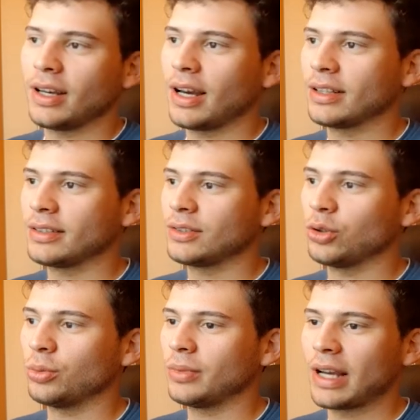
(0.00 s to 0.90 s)
at
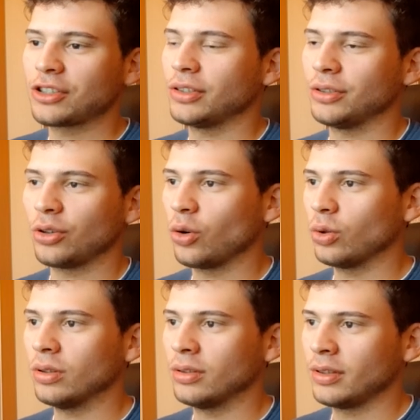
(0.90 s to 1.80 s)
TUM. Actually, in your
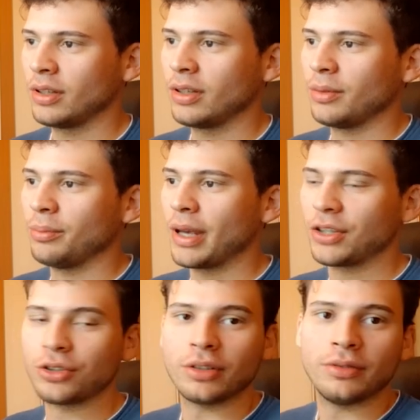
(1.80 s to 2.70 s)
whole
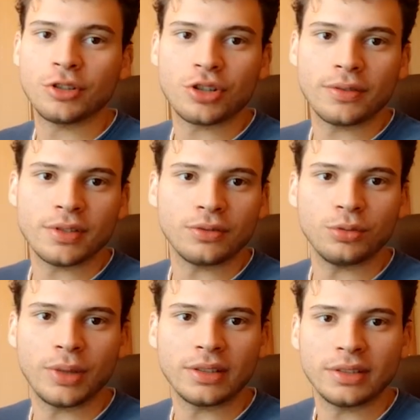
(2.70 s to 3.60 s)
major
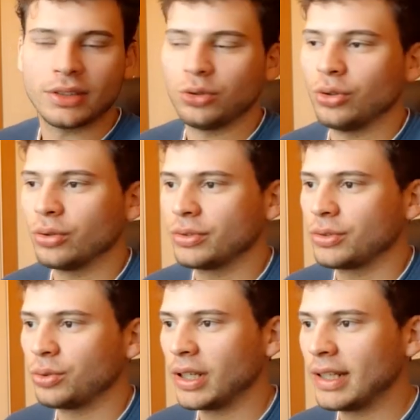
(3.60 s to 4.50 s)
Wirtschaftsinformatik, you don't
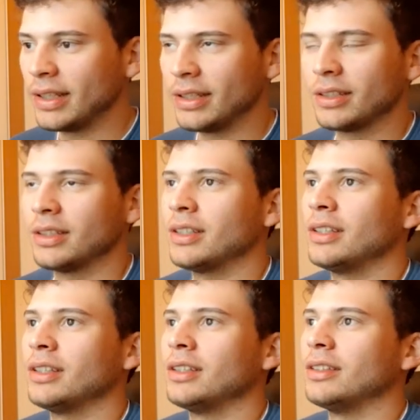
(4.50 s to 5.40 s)
really
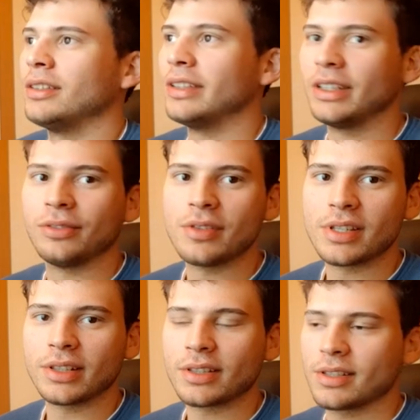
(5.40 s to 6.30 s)
need
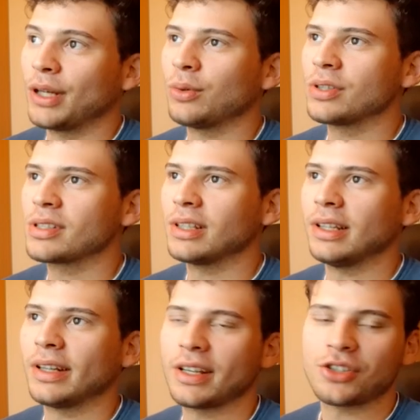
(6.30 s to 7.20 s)
physics, but it was still
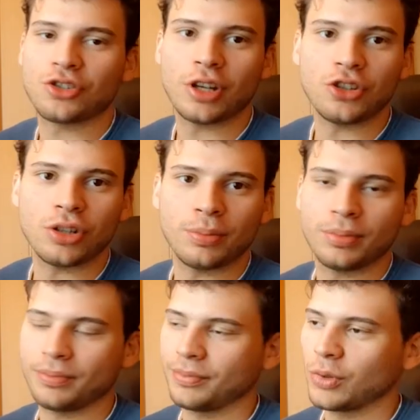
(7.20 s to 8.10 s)
a nice change up.
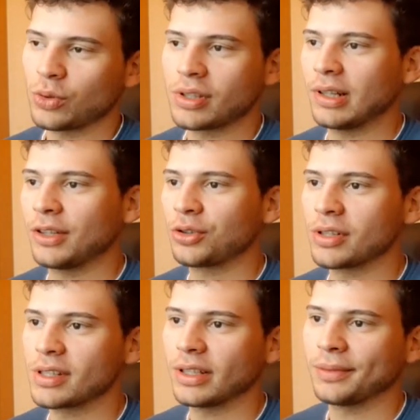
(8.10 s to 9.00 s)
It was still
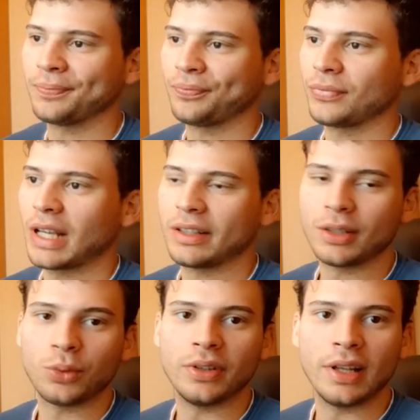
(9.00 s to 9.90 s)
interesting. I
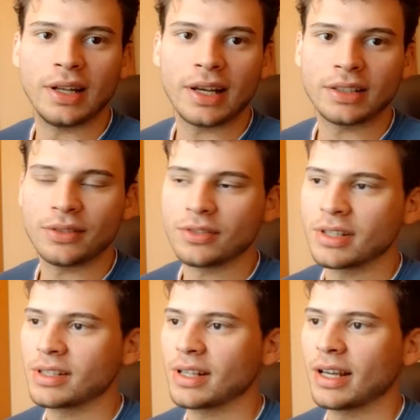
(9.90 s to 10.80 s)
think with the electives,
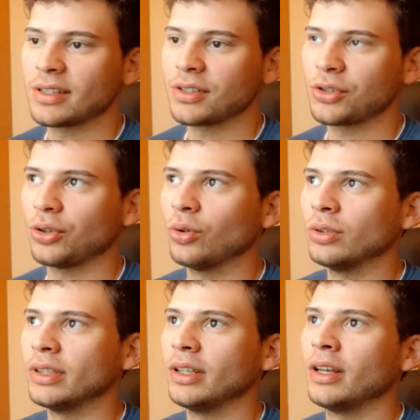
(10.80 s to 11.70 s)
it's nice. It's your
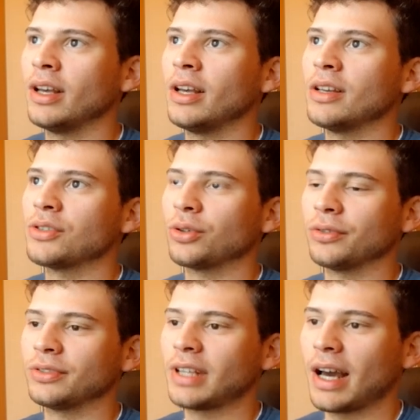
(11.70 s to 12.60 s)
only sort
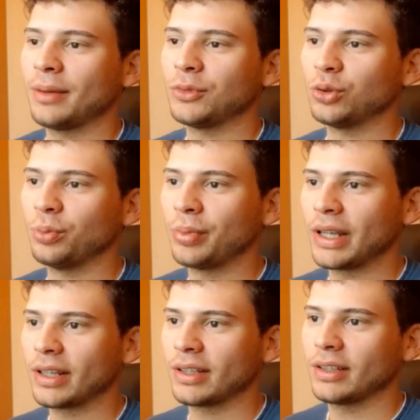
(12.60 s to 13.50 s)
of time to
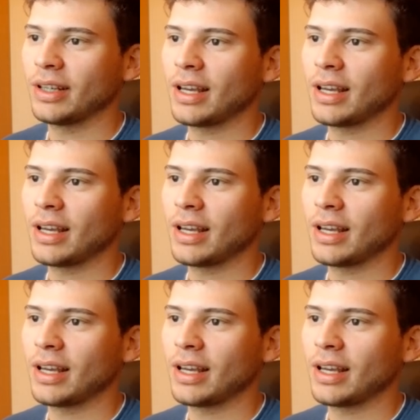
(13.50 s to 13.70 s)
pick